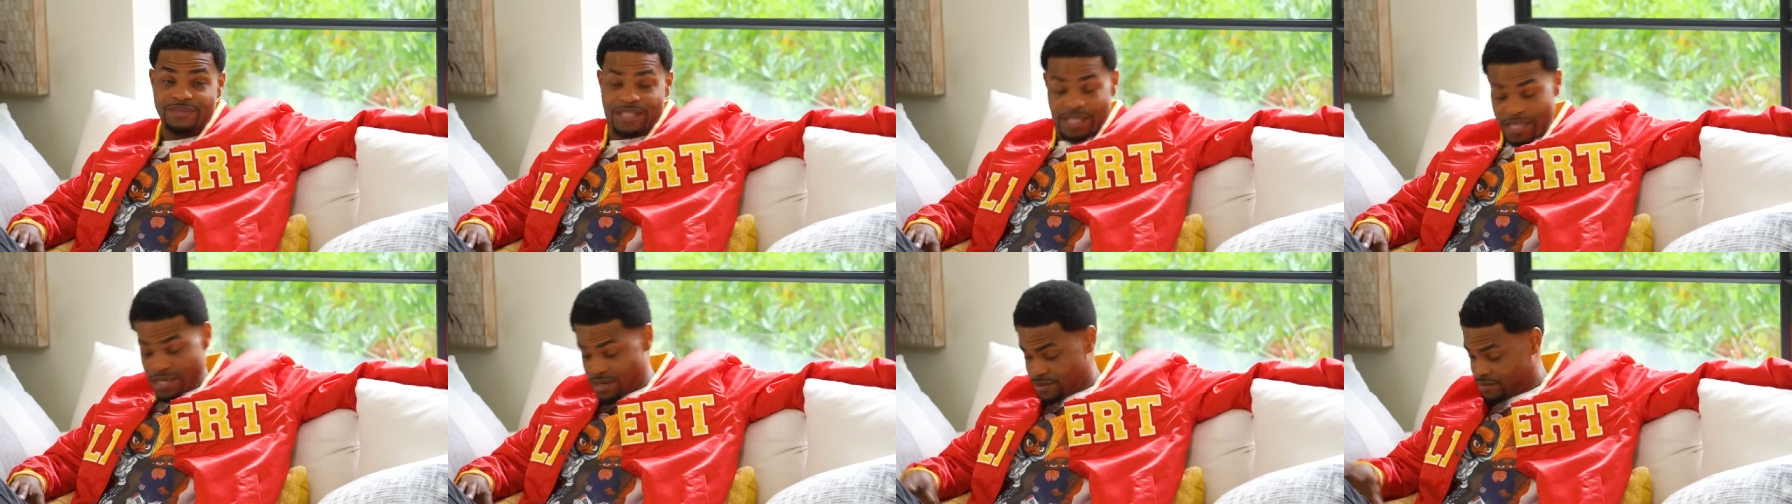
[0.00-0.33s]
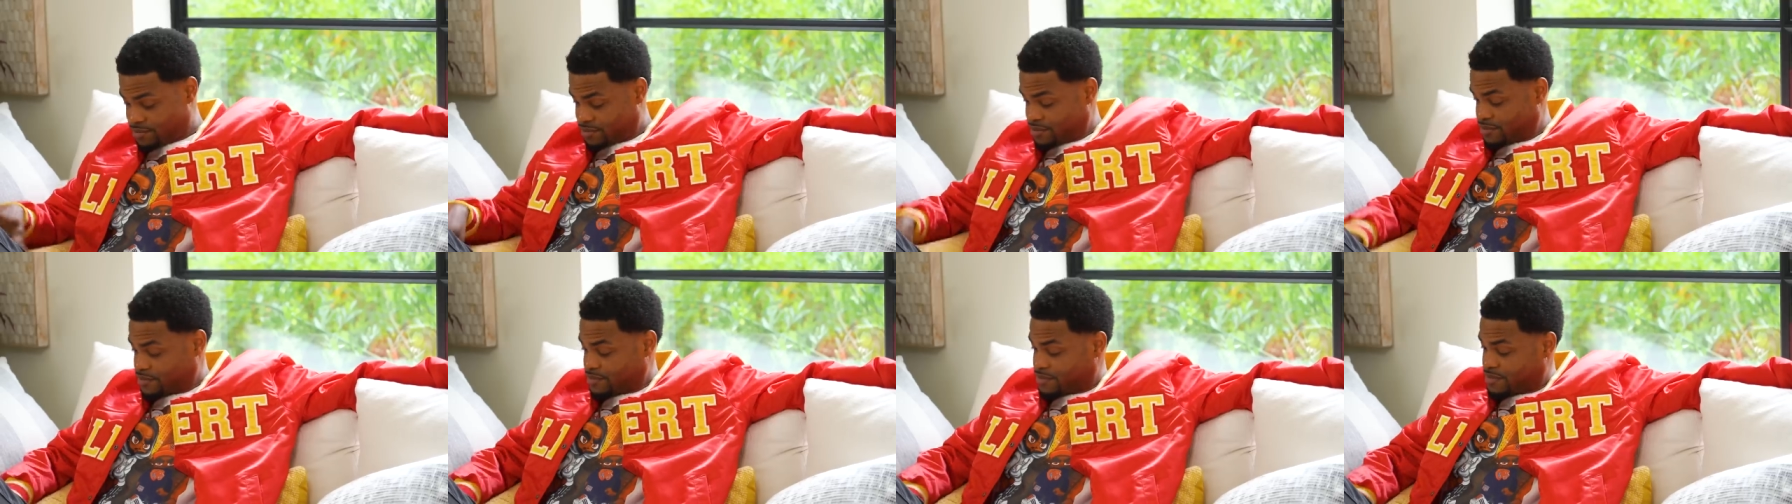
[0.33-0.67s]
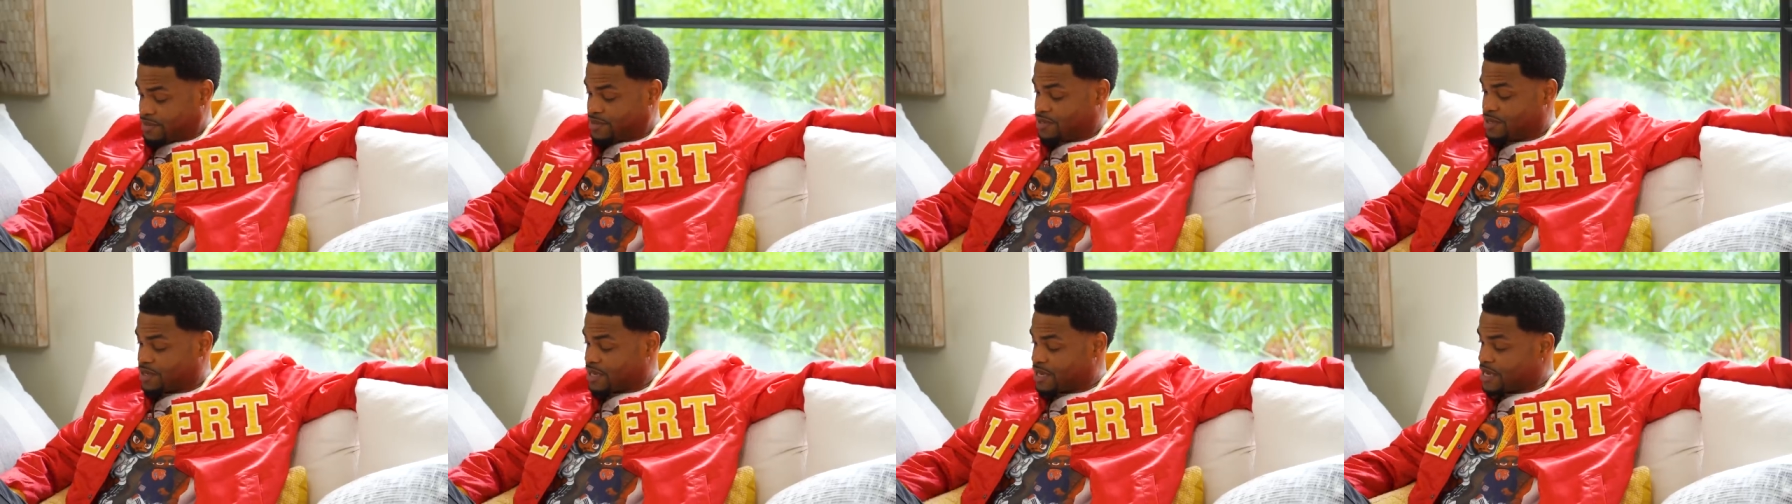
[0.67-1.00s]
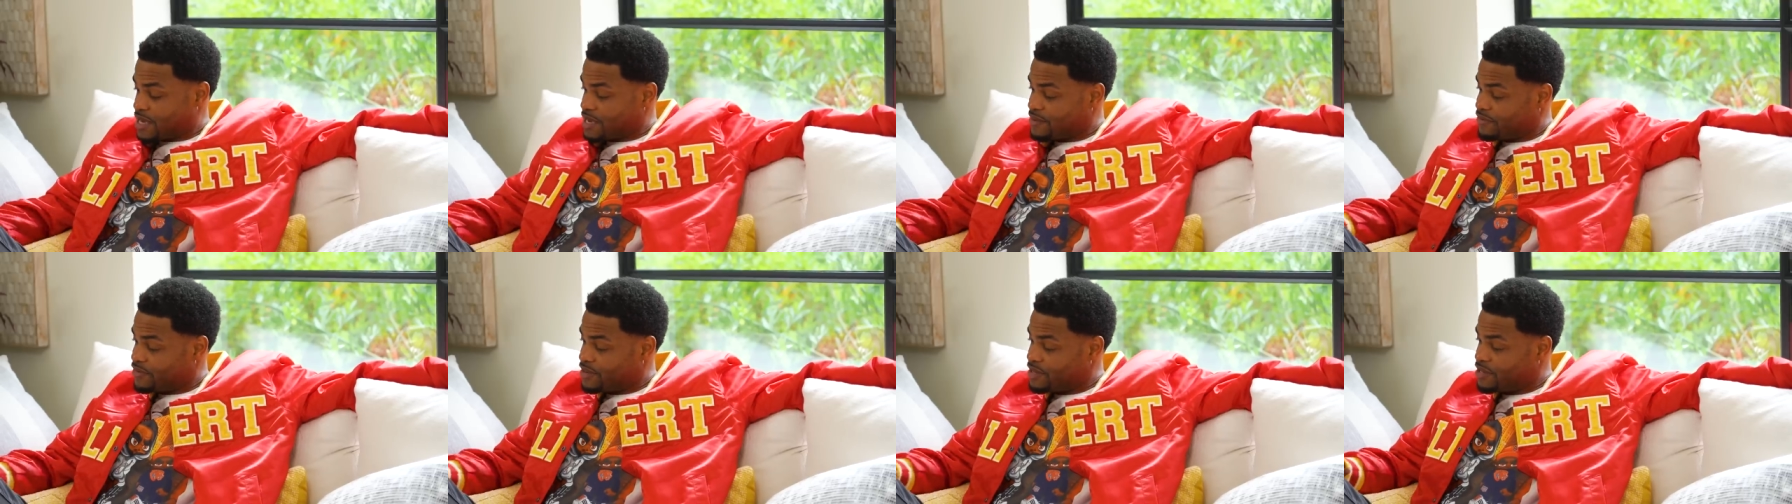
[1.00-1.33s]
Yeah. Look, I
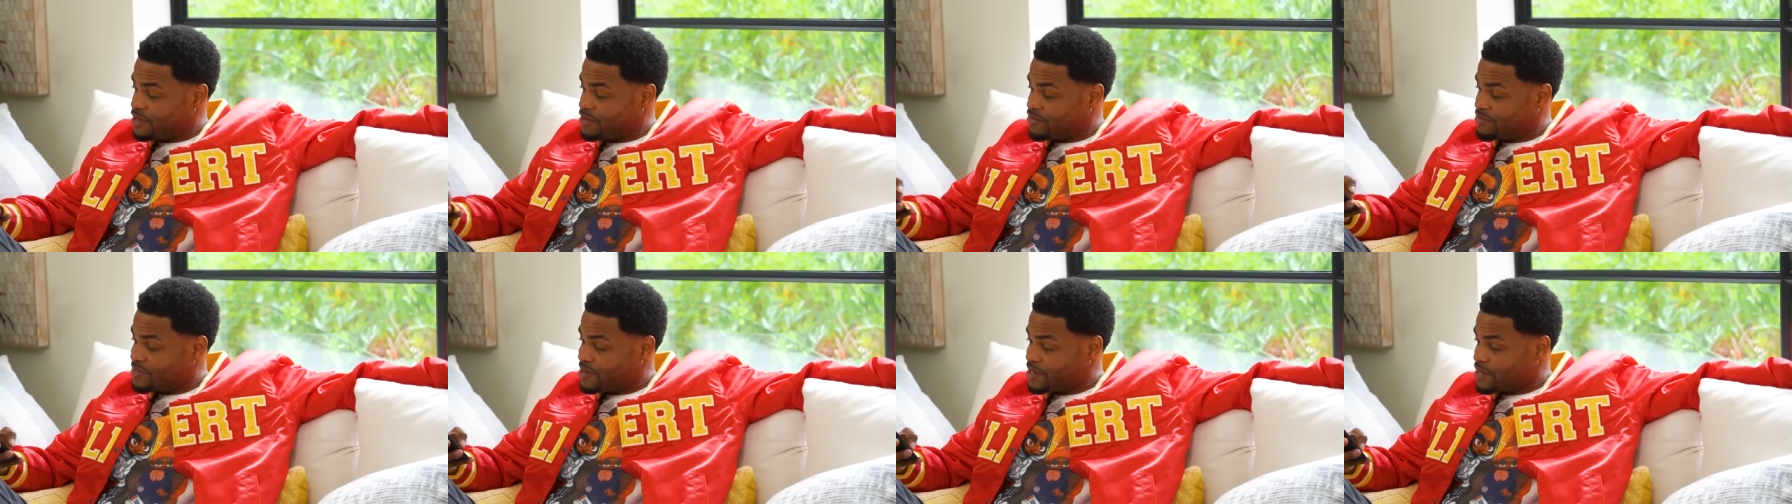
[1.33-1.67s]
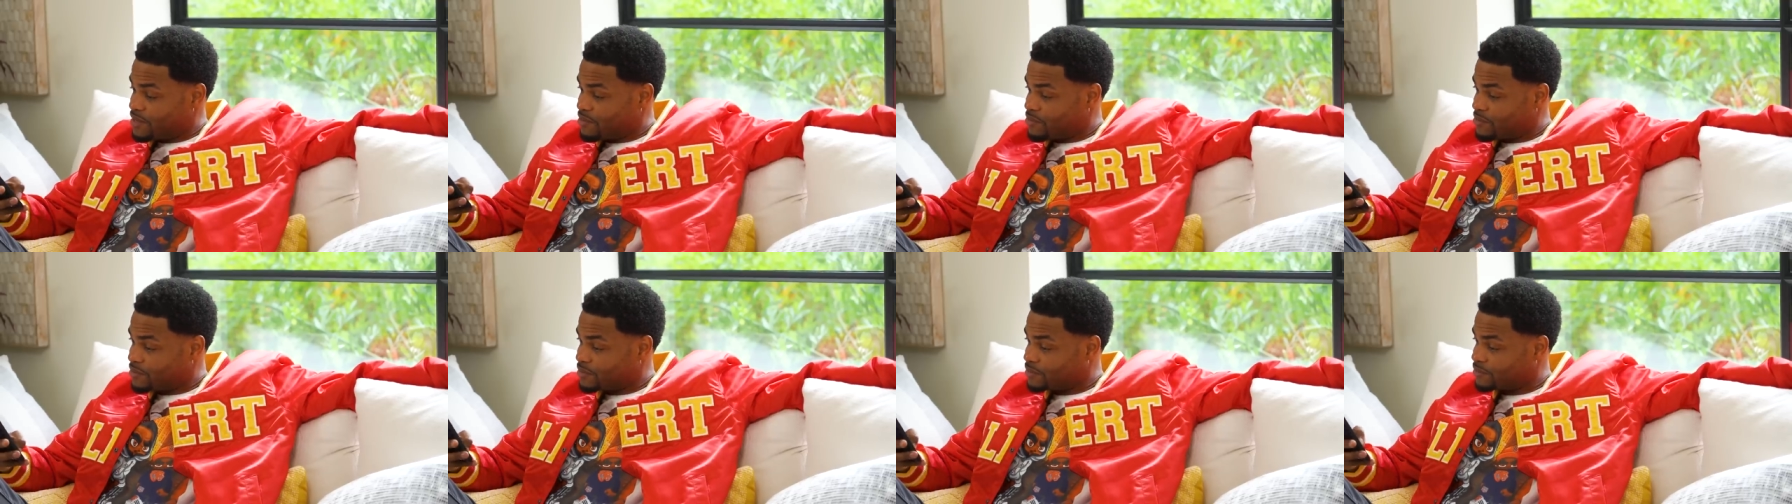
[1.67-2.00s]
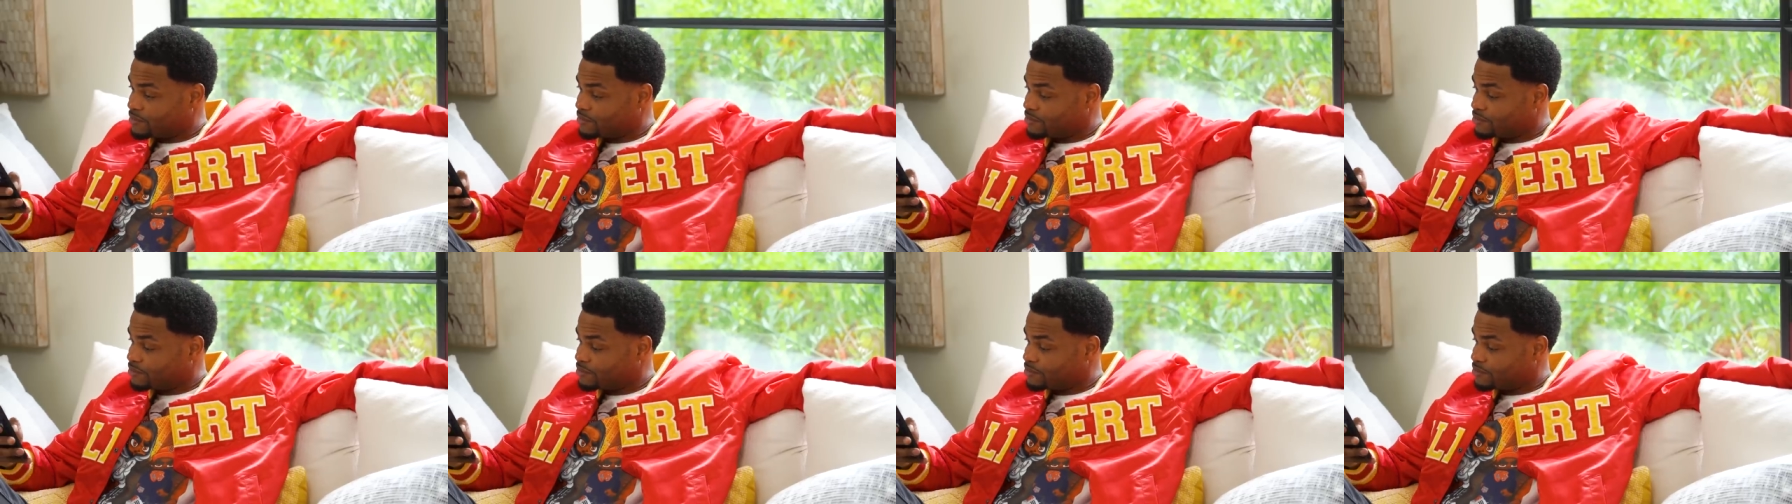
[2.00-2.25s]
got video of me on one.